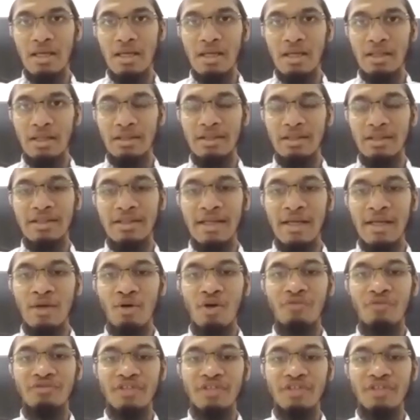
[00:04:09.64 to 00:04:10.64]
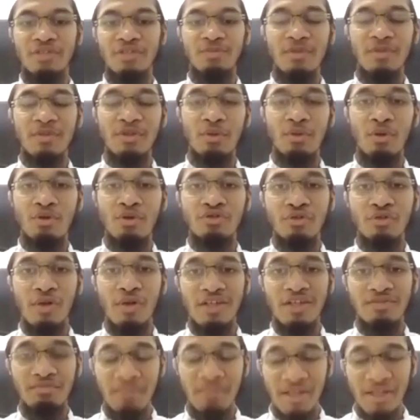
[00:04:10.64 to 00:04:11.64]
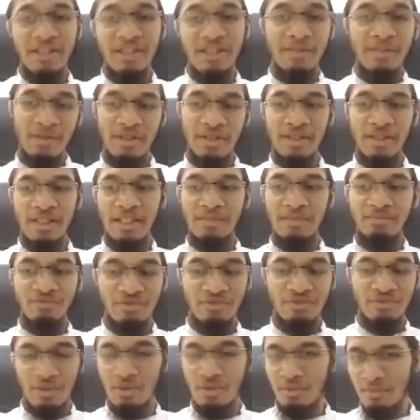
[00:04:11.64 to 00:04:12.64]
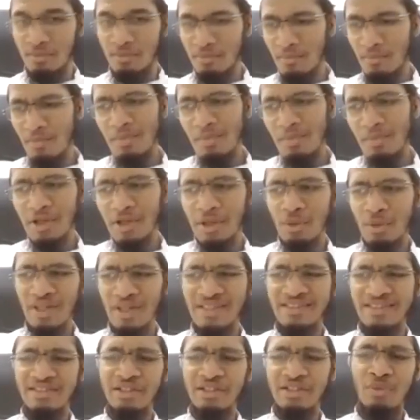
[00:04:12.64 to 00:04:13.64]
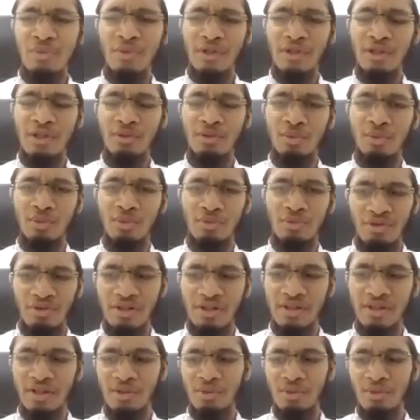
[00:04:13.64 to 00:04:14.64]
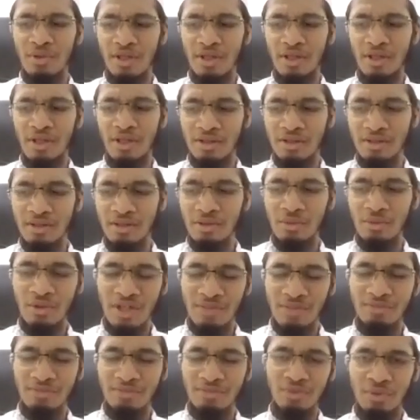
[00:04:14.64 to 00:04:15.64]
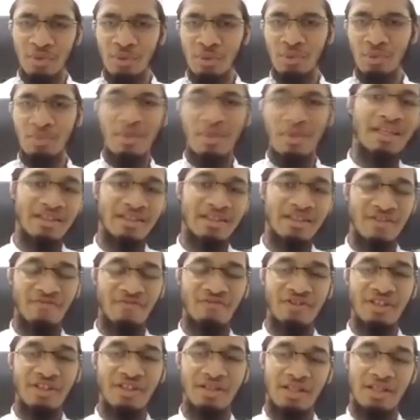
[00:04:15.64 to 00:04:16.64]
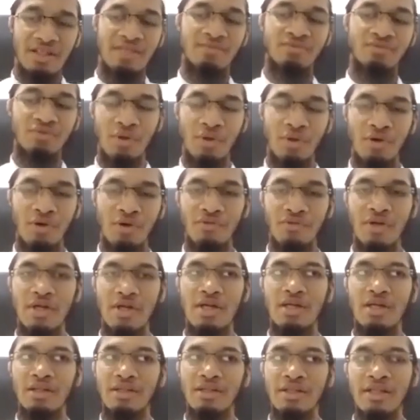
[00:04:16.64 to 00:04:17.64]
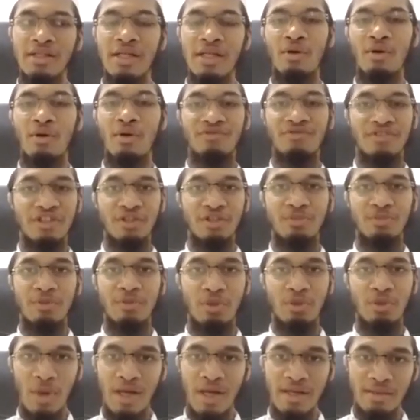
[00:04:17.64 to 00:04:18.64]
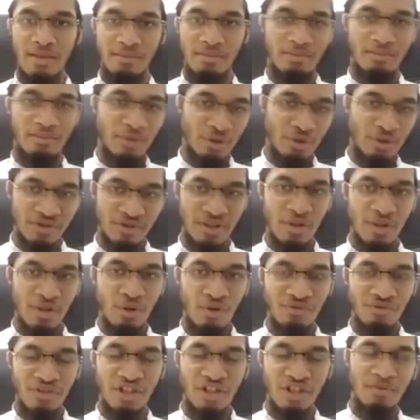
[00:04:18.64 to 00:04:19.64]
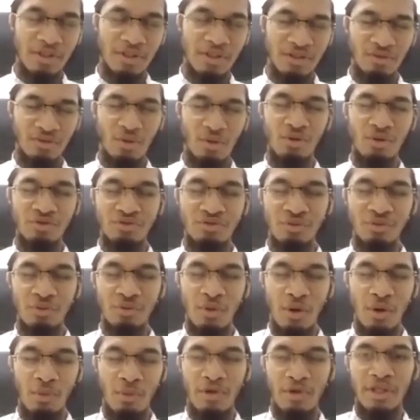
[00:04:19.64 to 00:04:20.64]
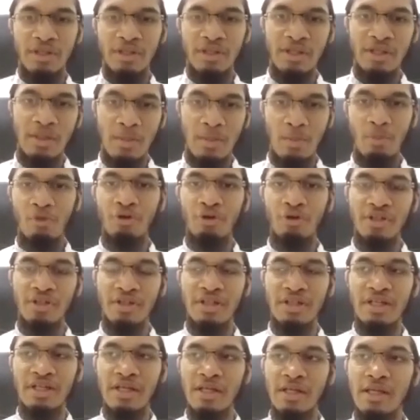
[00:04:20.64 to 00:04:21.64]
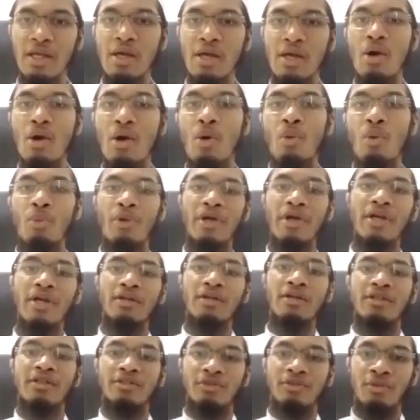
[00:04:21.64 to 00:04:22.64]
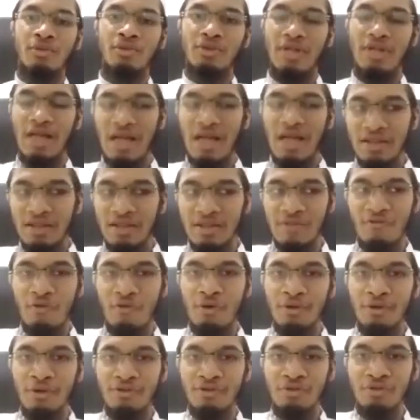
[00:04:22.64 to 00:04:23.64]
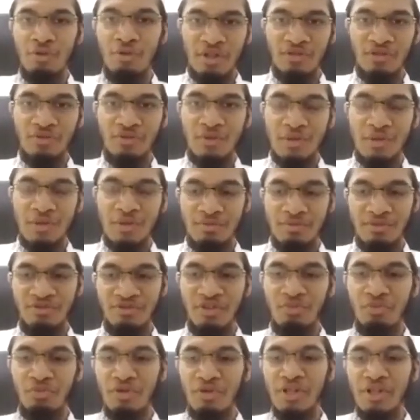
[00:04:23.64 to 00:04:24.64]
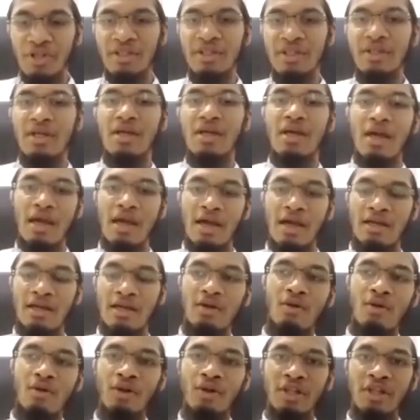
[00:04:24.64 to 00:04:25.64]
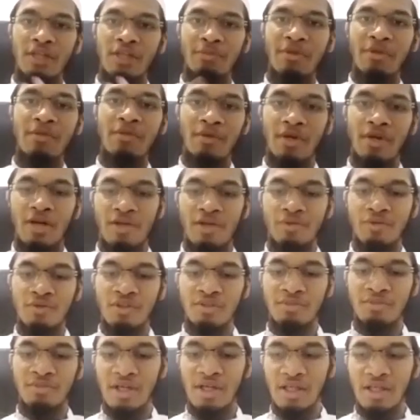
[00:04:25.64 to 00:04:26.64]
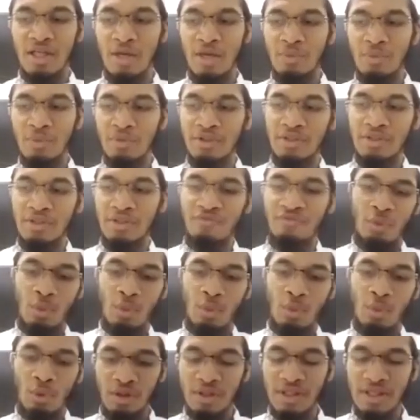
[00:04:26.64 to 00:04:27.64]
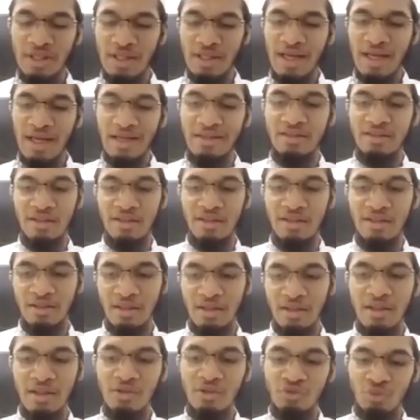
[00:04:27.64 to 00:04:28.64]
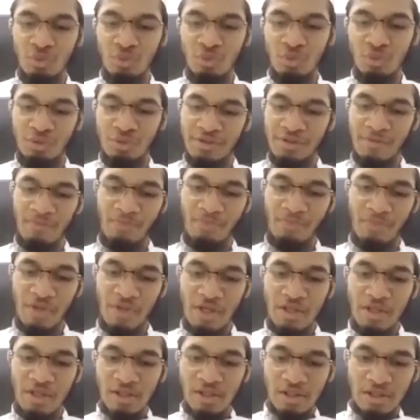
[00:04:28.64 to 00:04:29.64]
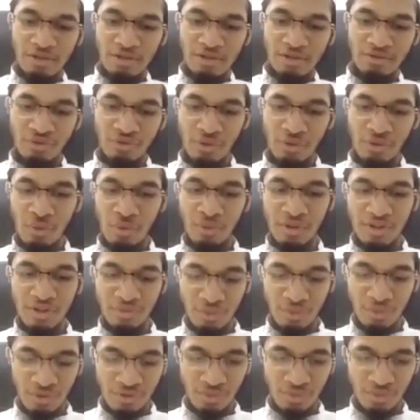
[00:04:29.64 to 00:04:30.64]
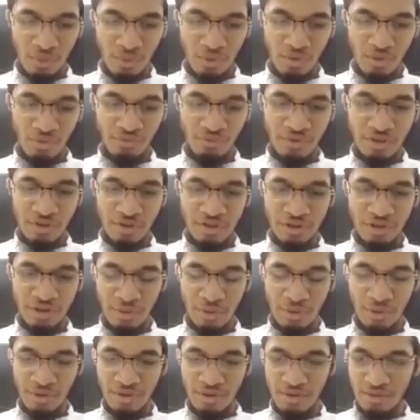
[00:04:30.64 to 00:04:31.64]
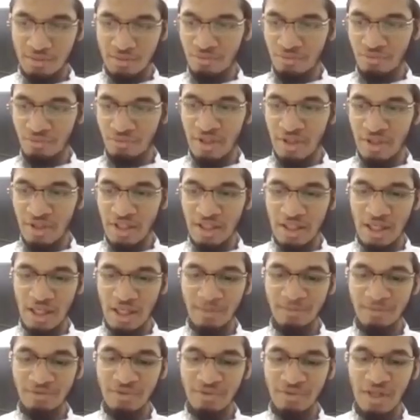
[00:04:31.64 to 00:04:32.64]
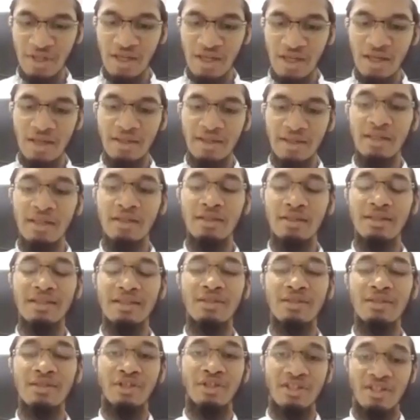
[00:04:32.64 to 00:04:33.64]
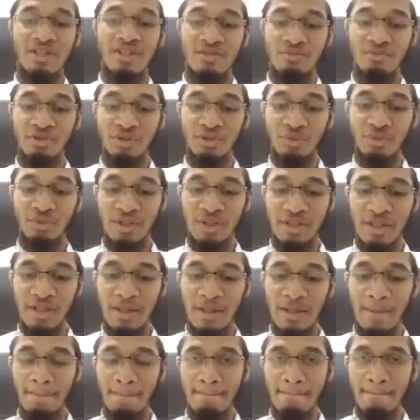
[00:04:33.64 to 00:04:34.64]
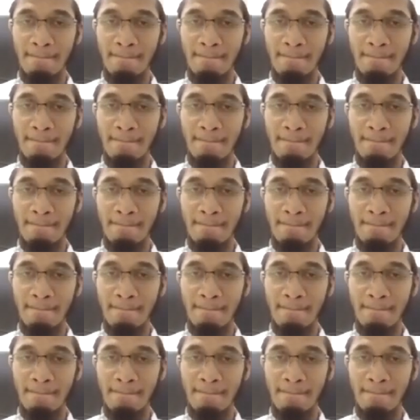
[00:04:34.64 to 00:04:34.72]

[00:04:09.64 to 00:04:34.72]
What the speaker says: The Day of Judgment also has multiple names. You can see when you read the Quran, you come to know many different names of the Day of Judgment. Why? Because Day of Judgment is also a very important day, where the truth and the falsehood is going to be separated and all the people are going to be accounted for what they had done in this world. So this was one of the short recaps. And then question number 20.